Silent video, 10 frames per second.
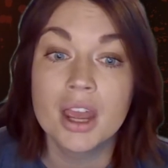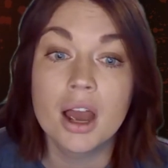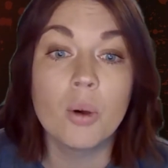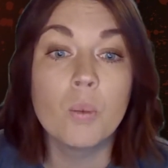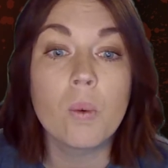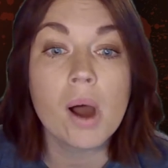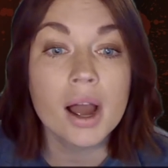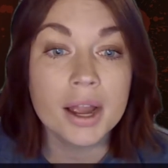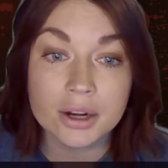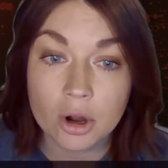a
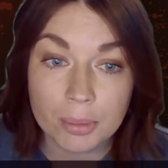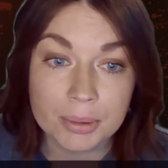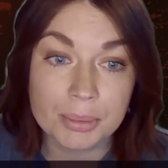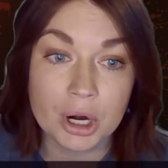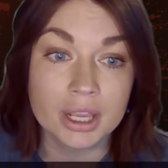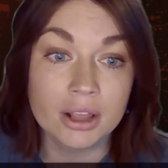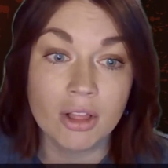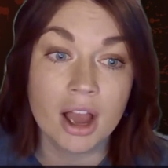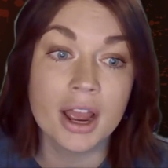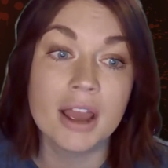wide open parking
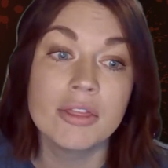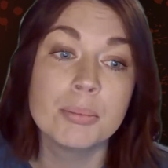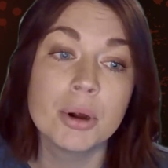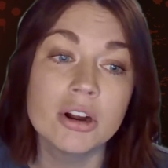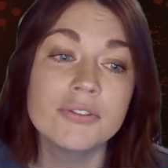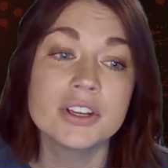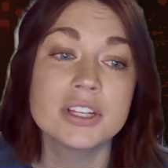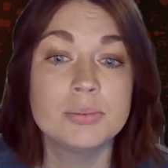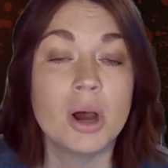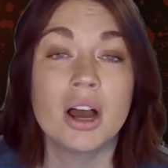lot, and the perfect
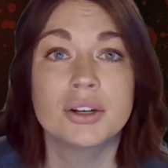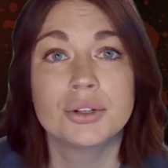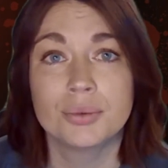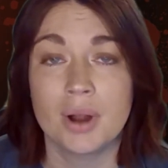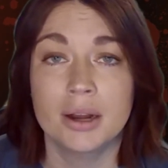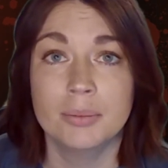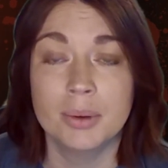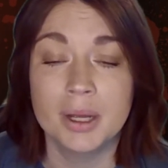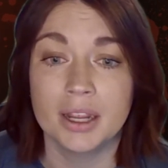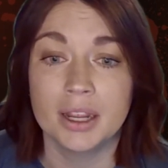spot to ride a
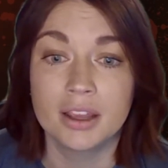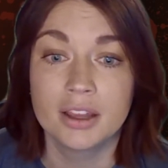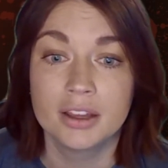bike.